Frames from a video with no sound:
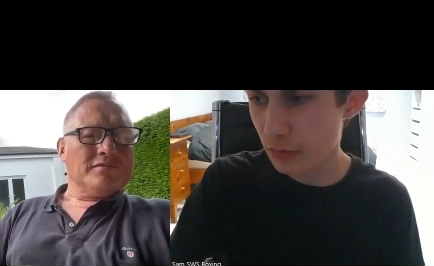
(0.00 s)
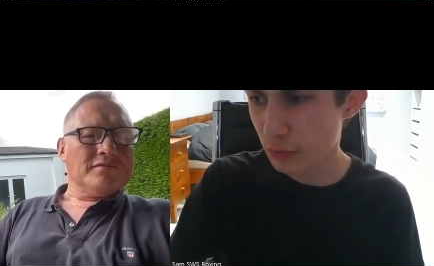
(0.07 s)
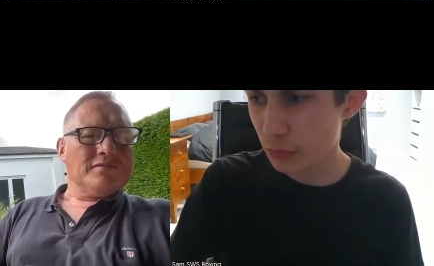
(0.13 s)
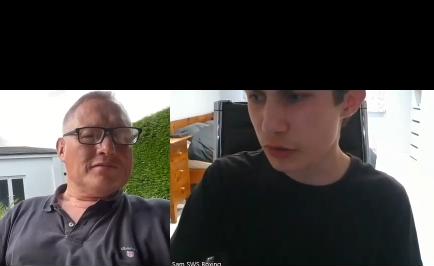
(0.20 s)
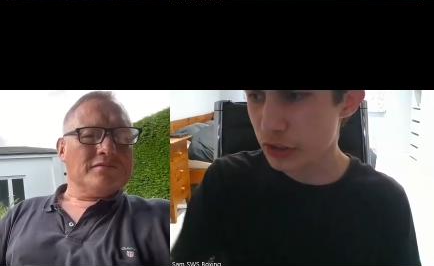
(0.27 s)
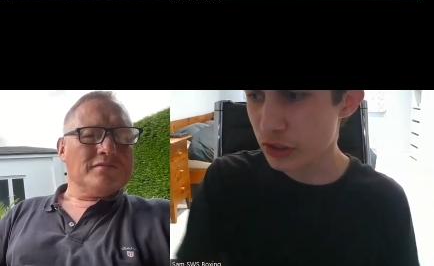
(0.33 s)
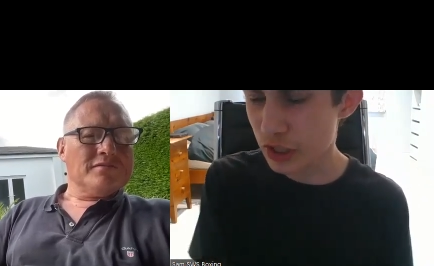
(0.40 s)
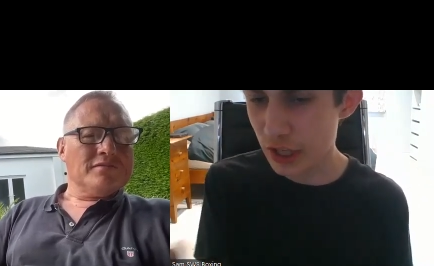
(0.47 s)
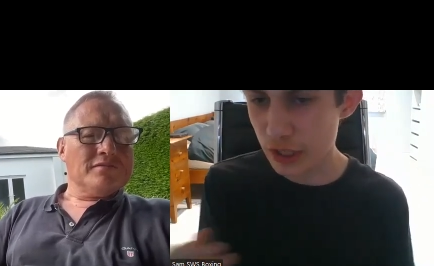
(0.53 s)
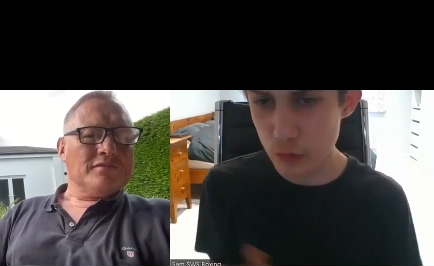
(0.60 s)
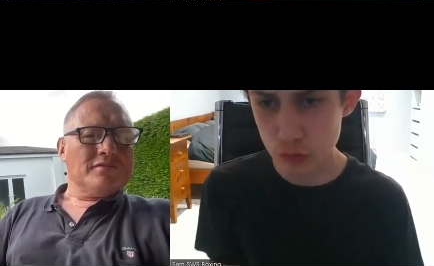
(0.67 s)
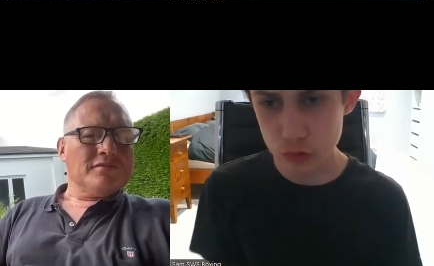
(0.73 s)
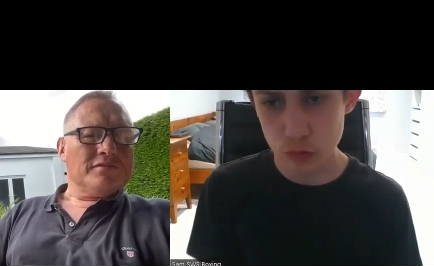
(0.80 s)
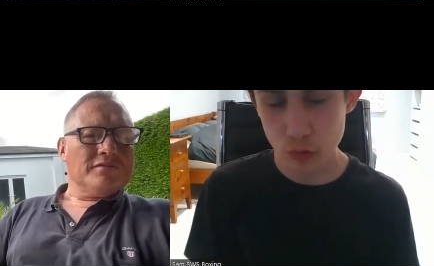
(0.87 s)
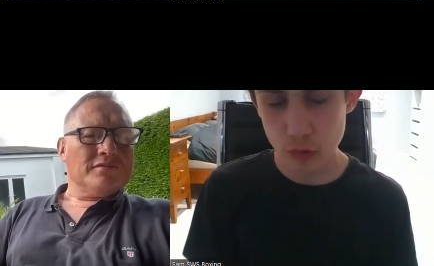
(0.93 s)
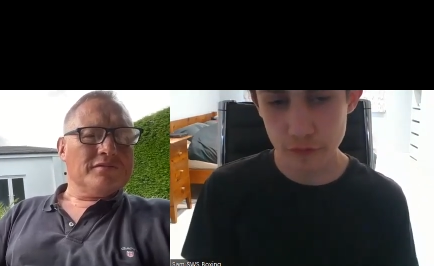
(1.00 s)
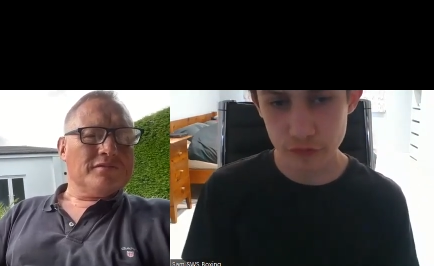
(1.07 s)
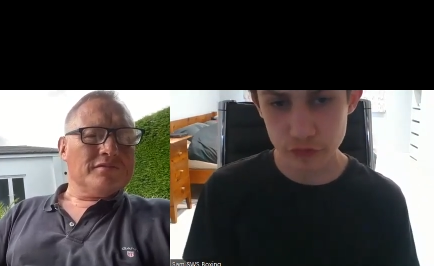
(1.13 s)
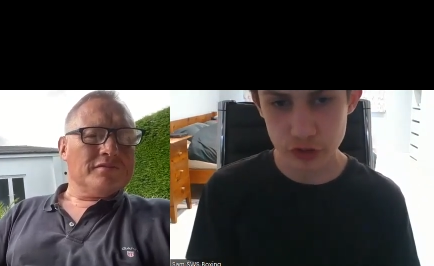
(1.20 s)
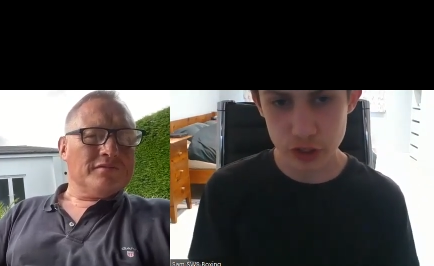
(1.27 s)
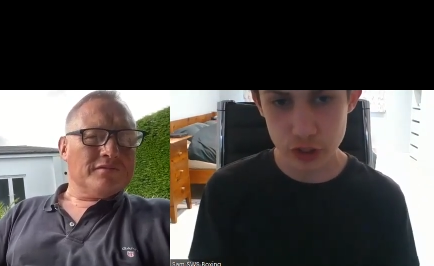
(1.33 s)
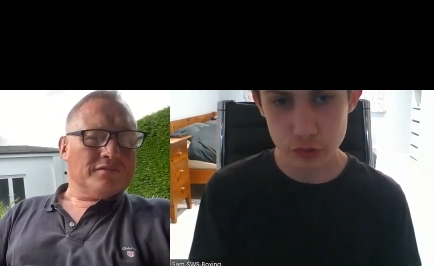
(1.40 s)
Speaker 1: would you say you're sort of
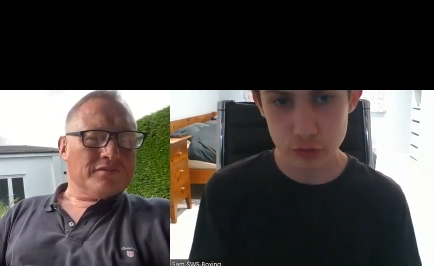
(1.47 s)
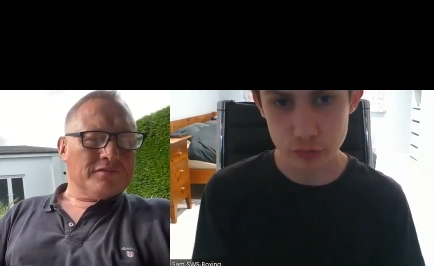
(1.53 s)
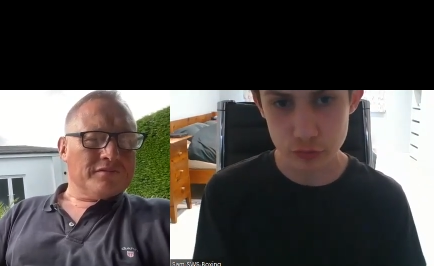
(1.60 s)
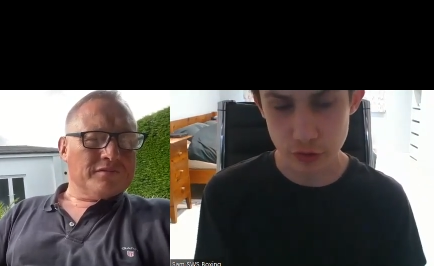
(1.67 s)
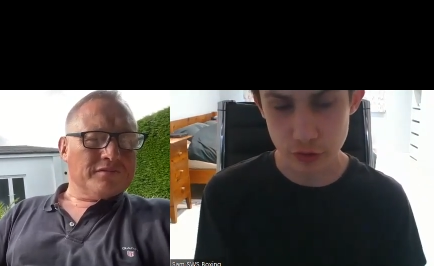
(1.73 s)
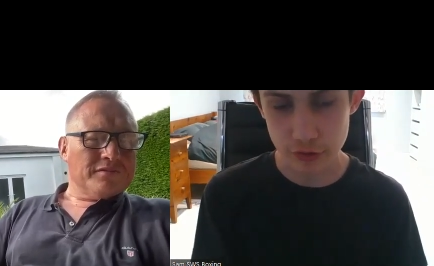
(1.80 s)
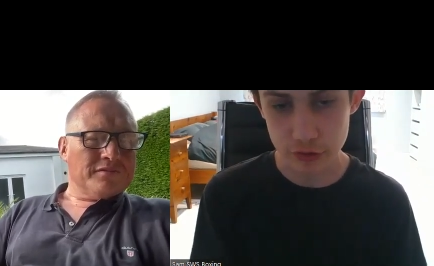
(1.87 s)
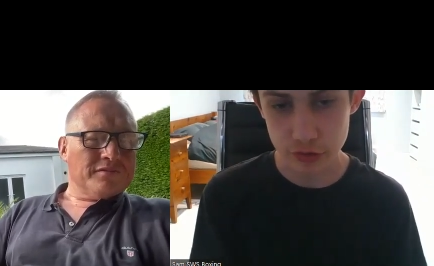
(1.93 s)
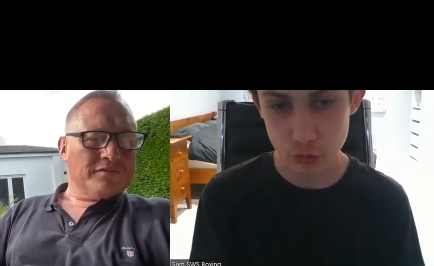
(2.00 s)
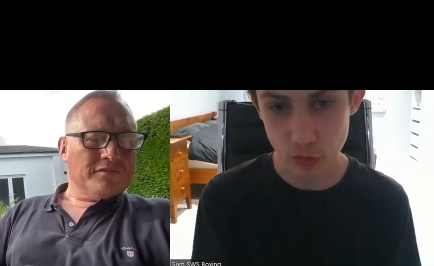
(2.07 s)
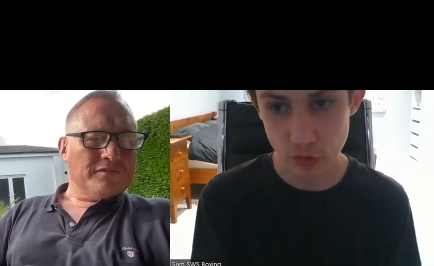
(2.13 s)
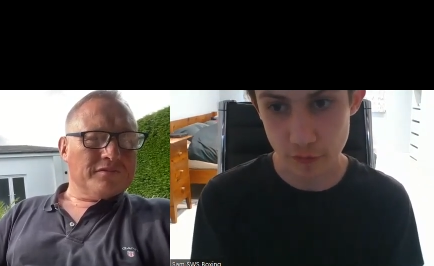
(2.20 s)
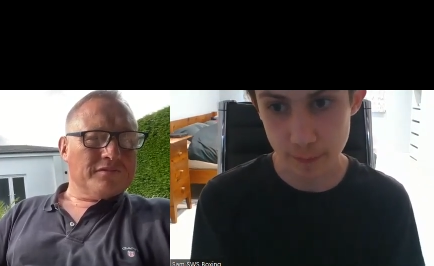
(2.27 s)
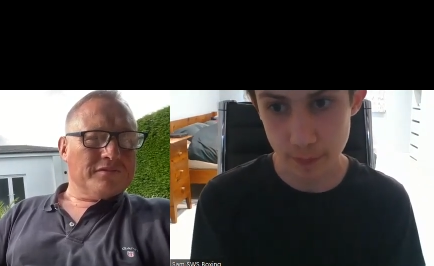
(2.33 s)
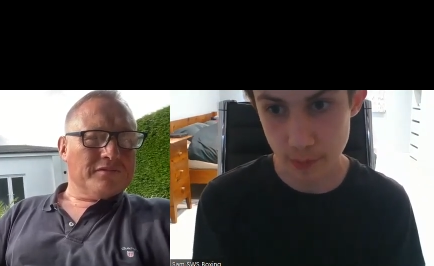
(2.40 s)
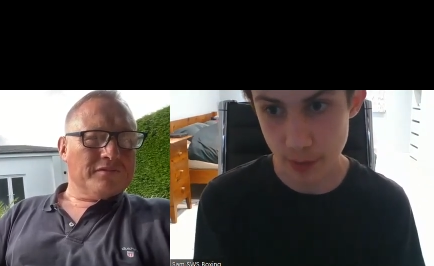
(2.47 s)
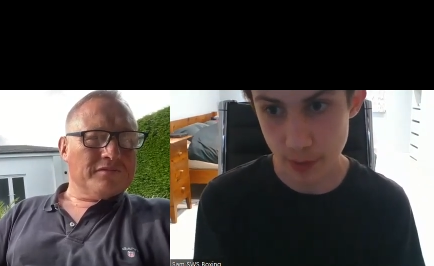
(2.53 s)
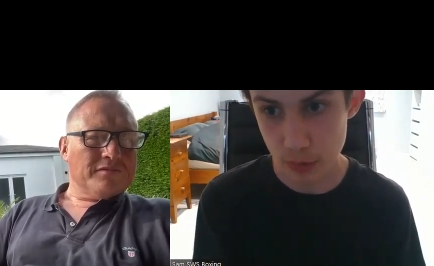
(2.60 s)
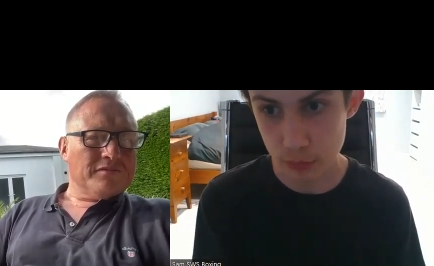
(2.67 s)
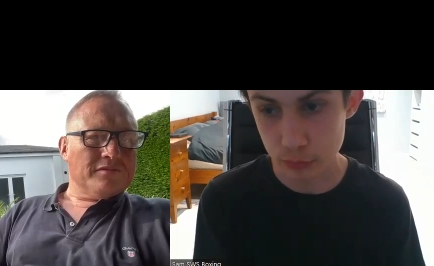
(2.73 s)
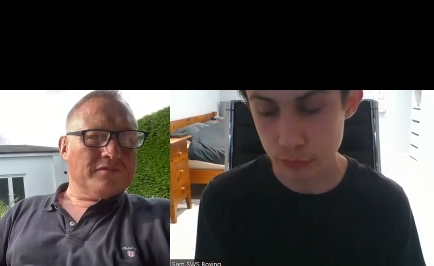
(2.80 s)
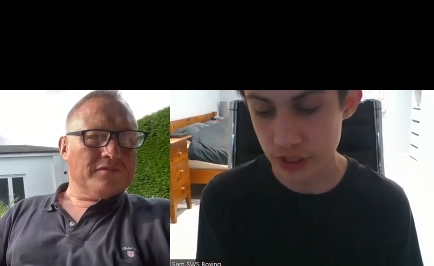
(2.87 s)
new to the sort of
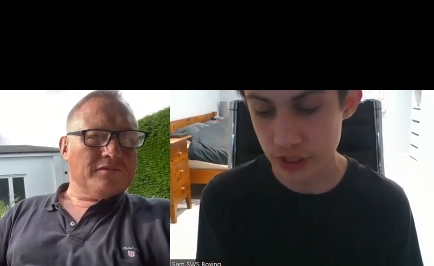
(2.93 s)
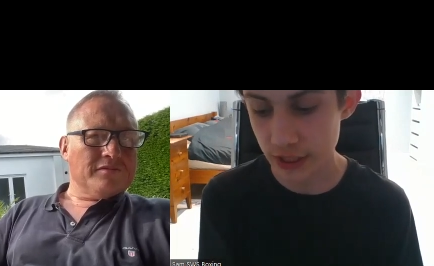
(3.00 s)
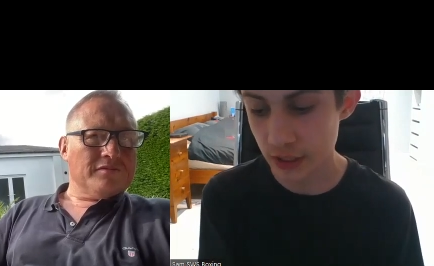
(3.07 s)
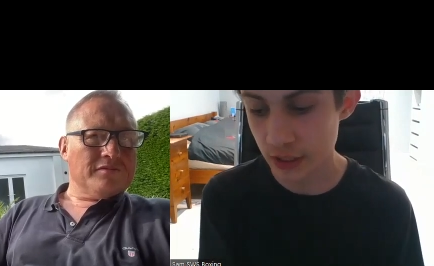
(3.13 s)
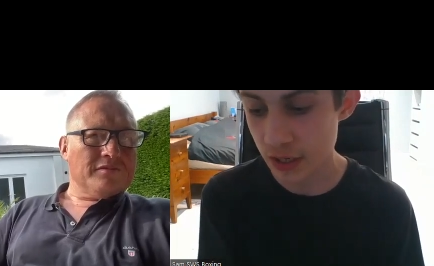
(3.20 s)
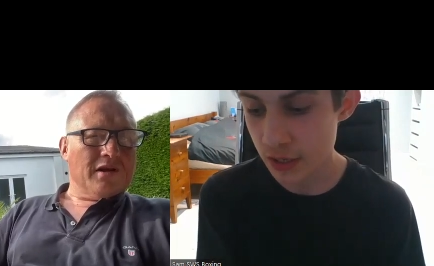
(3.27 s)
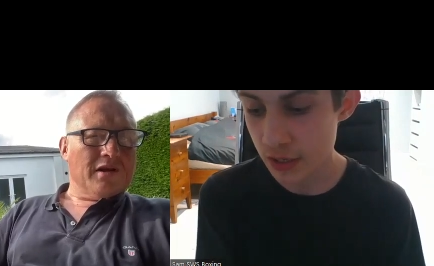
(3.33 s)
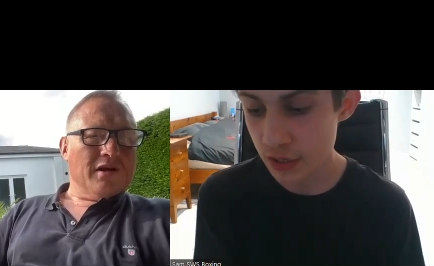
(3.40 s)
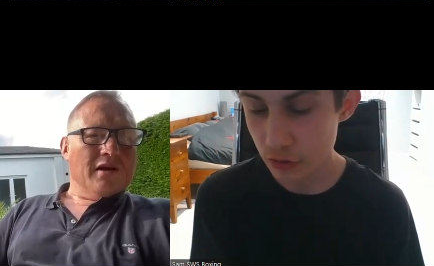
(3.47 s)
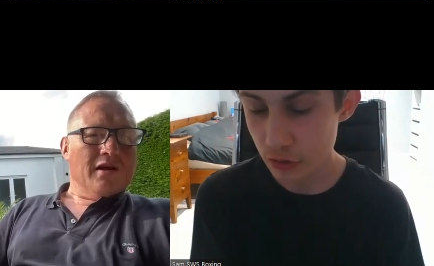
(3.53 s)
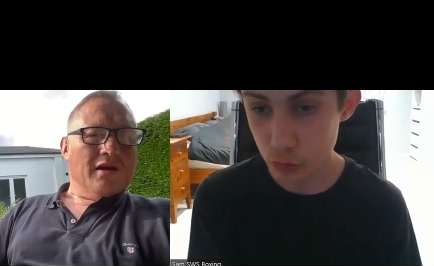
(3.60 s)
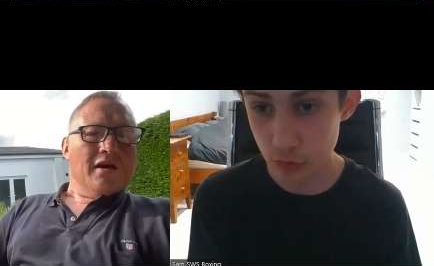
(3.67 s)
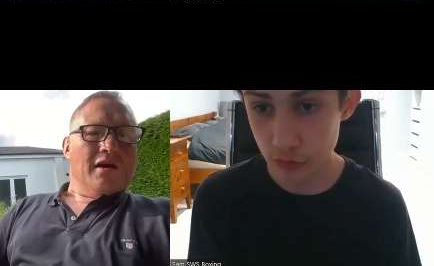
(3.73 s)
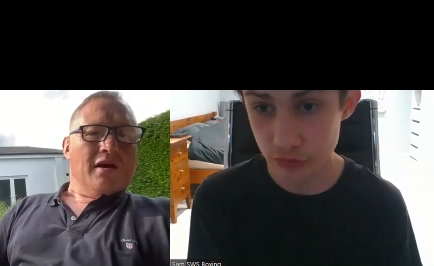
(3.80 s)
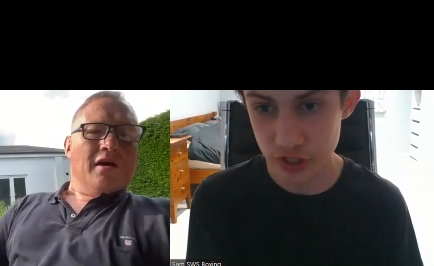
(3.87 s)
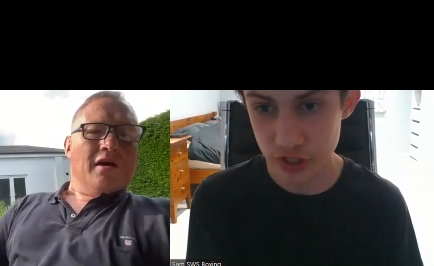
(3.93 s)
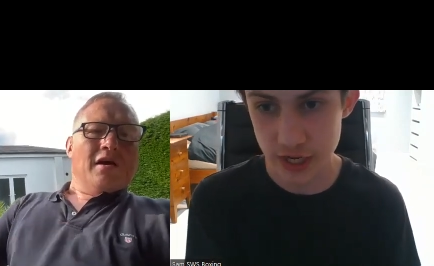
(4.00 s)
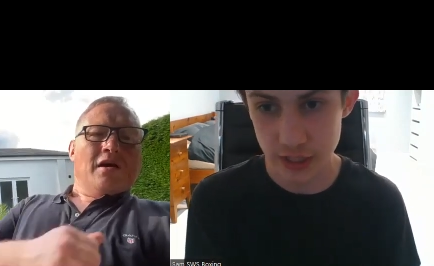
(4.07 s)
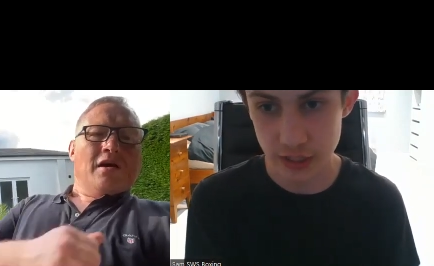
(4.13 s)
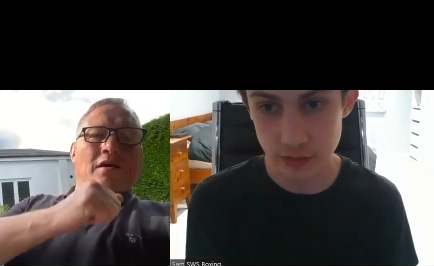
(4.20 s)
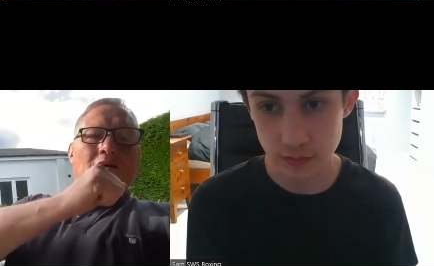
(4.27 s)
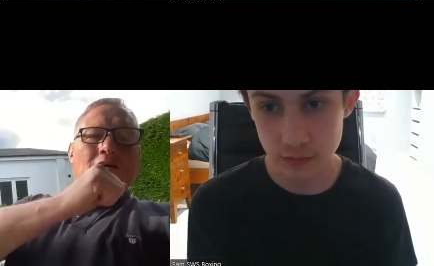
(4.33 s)
promoting? sort of
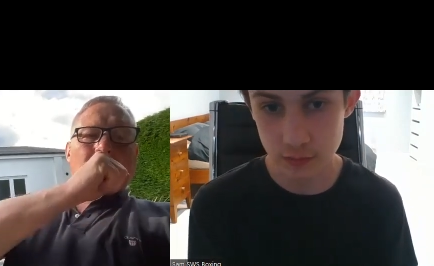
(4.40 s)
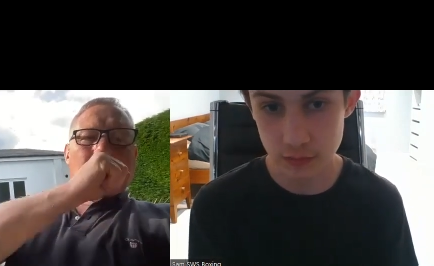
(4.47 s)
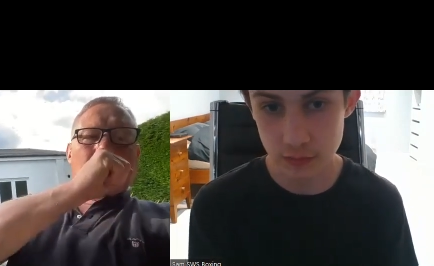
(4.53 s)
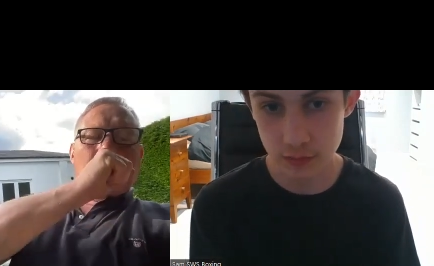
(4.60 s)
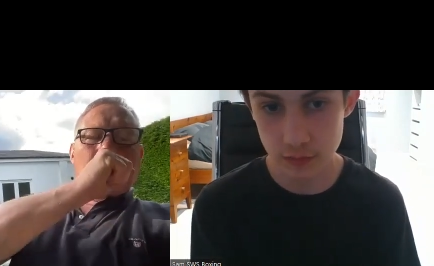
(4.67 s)
scene?